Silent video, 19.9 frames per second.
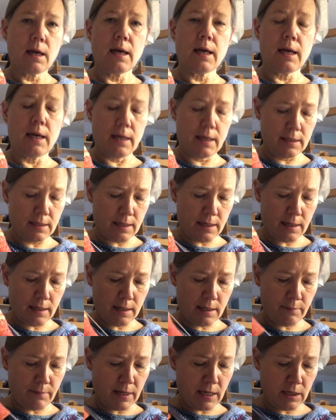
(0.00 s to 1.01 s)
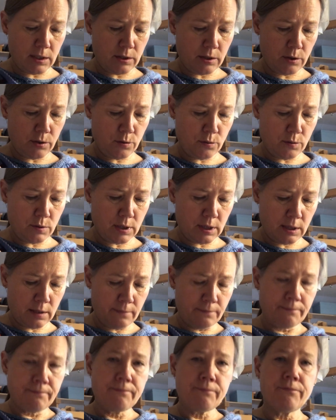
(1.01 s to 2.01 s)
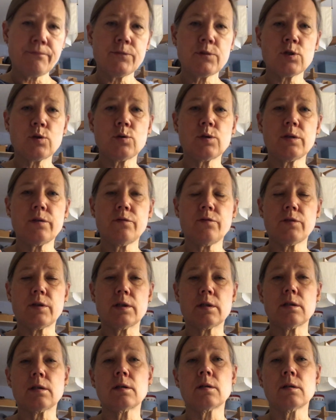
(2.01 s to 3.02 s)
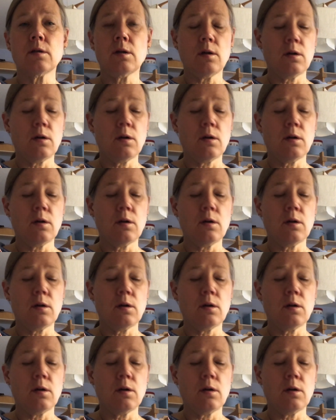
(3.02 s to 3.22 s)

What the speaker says: And I am actually using 2 different,